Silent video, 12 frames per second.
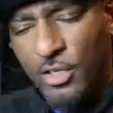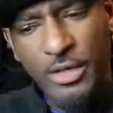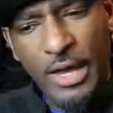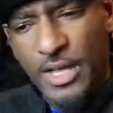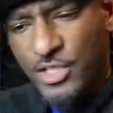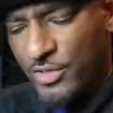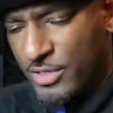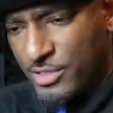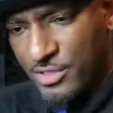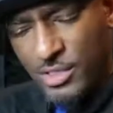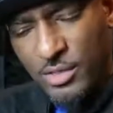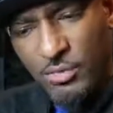You got to
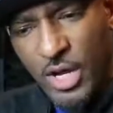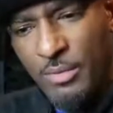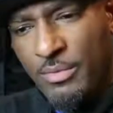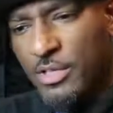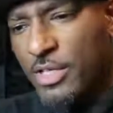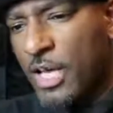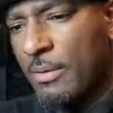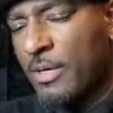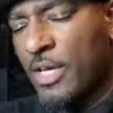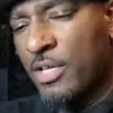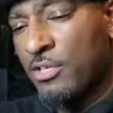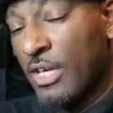dress a certain way when you
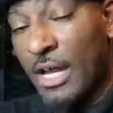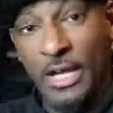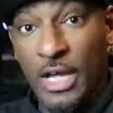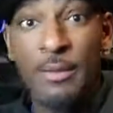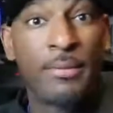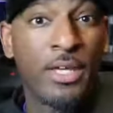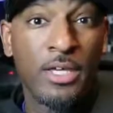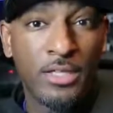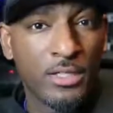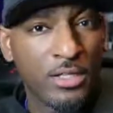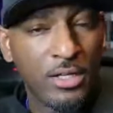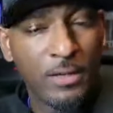come in. You got to come
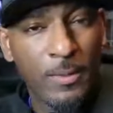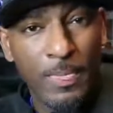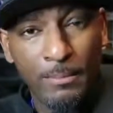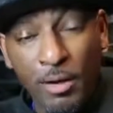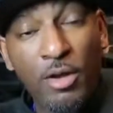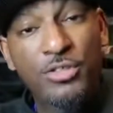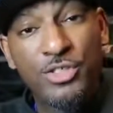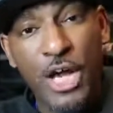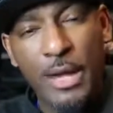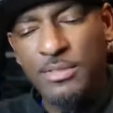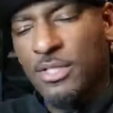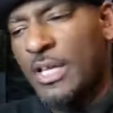in most
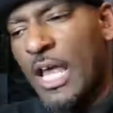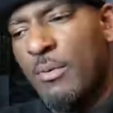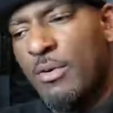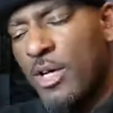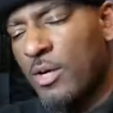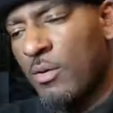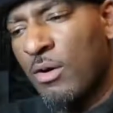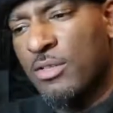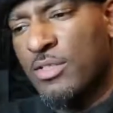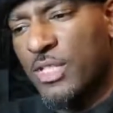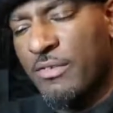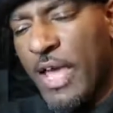jobs. And now with
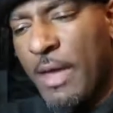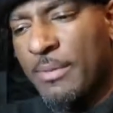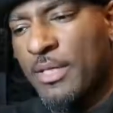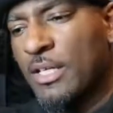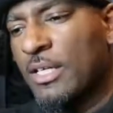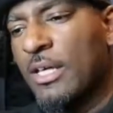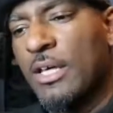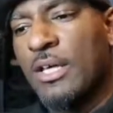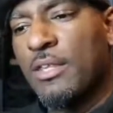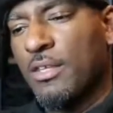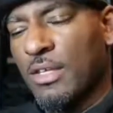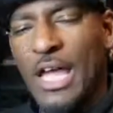Corona stuff happening,
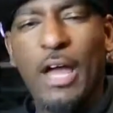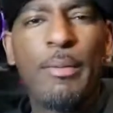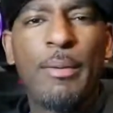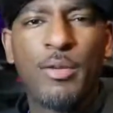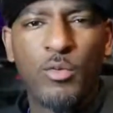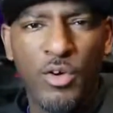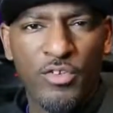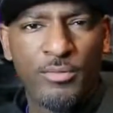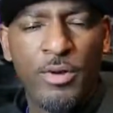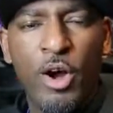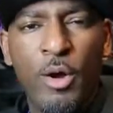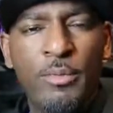they're allowing people to work
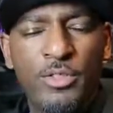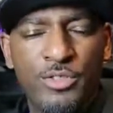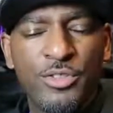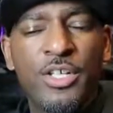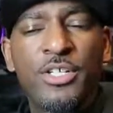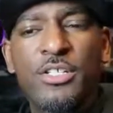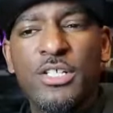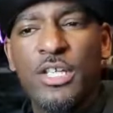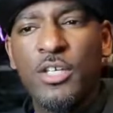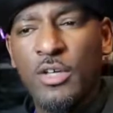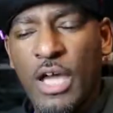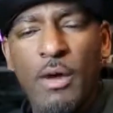from home. But
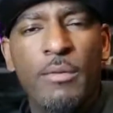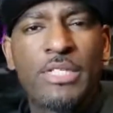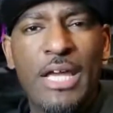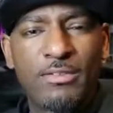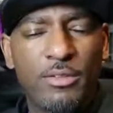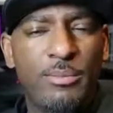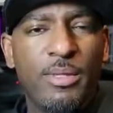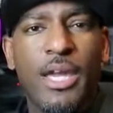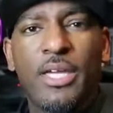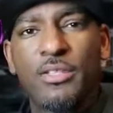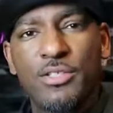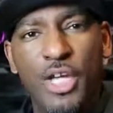traditionally, you always have to
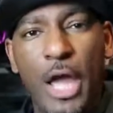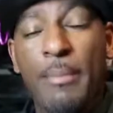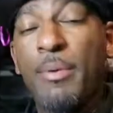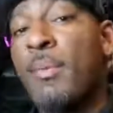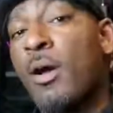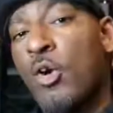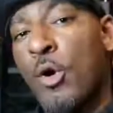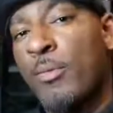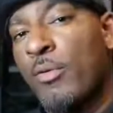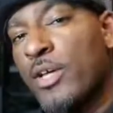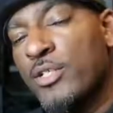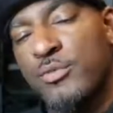be at the job. But my
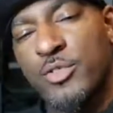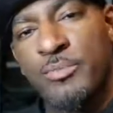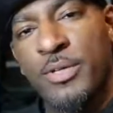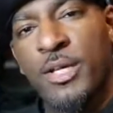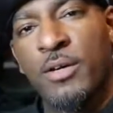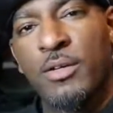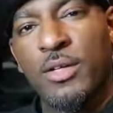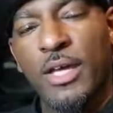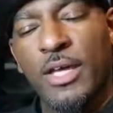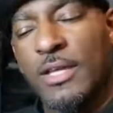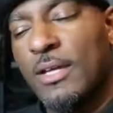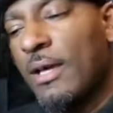corporation was big on
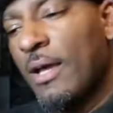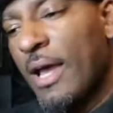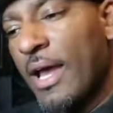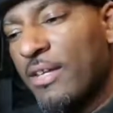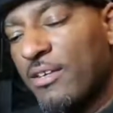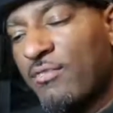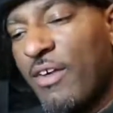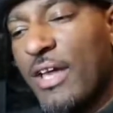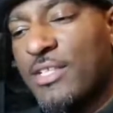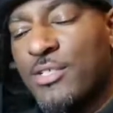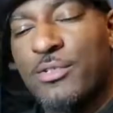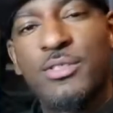that had to
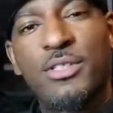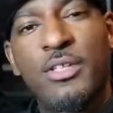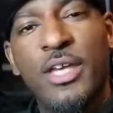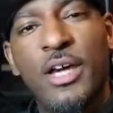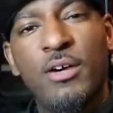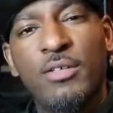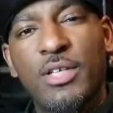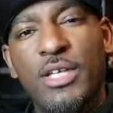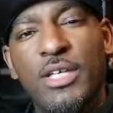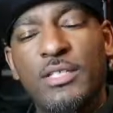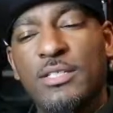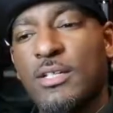fight tooth and nail to
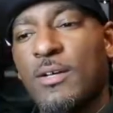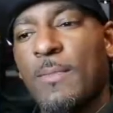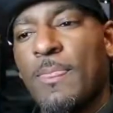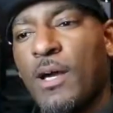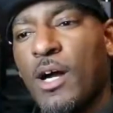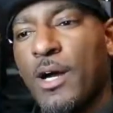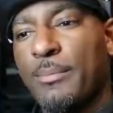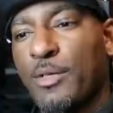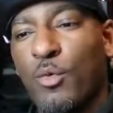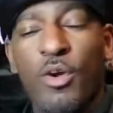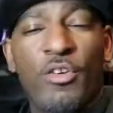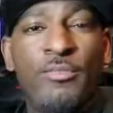get um,
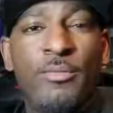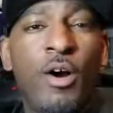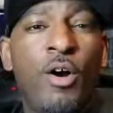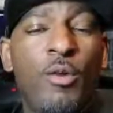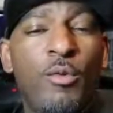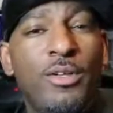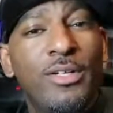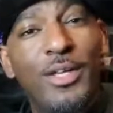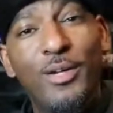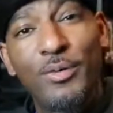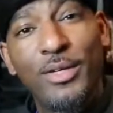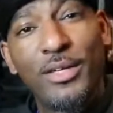to work from home one
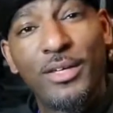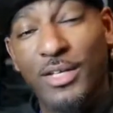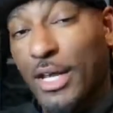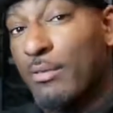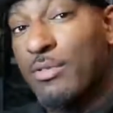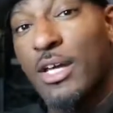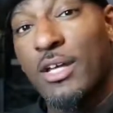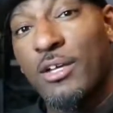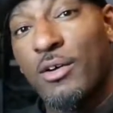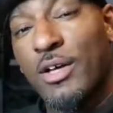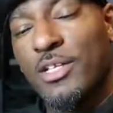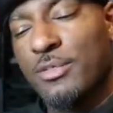day a week, and that was kind
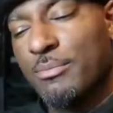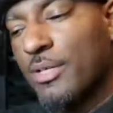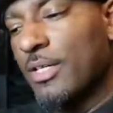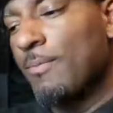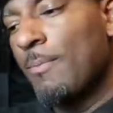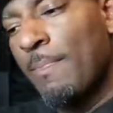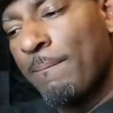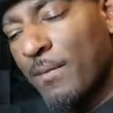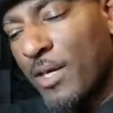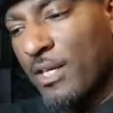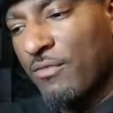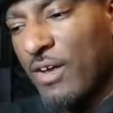of crazy. But
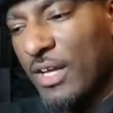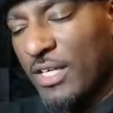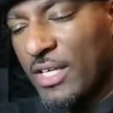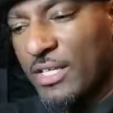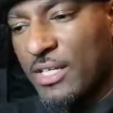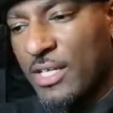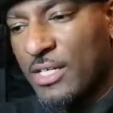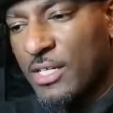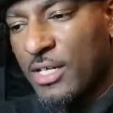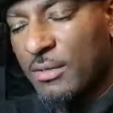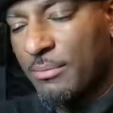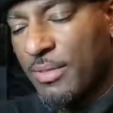ended up finally getting that
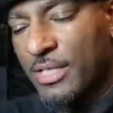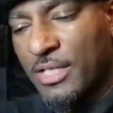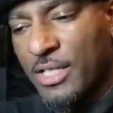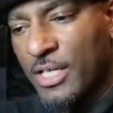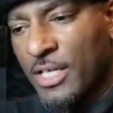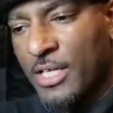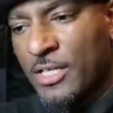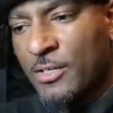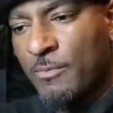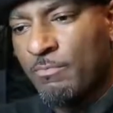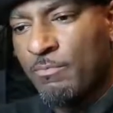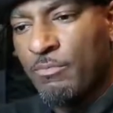done. But in the
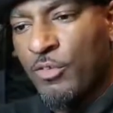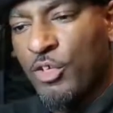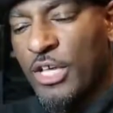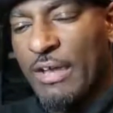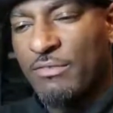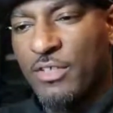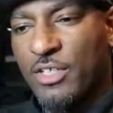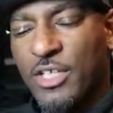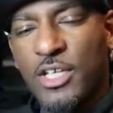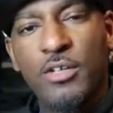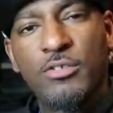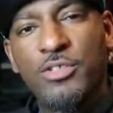end, you have to
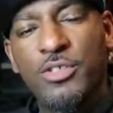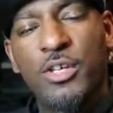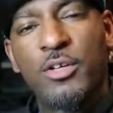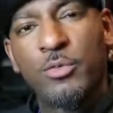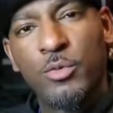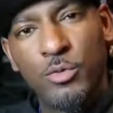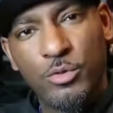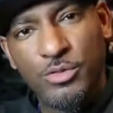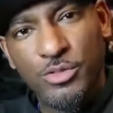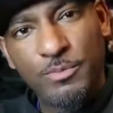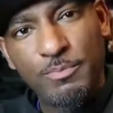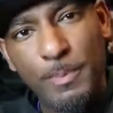yield to their
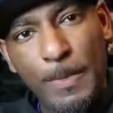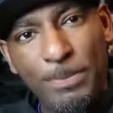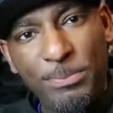rules.